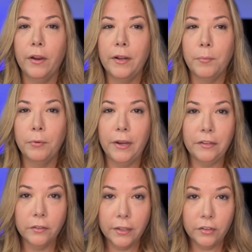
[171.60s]
an
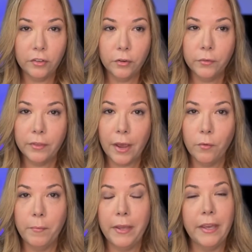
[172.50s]
appraisal issue that
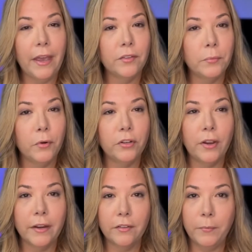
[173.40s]
will make cash more
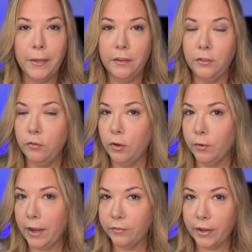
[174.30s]
attractive because you
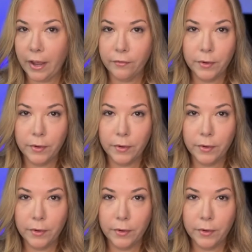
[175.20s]
don't have to have an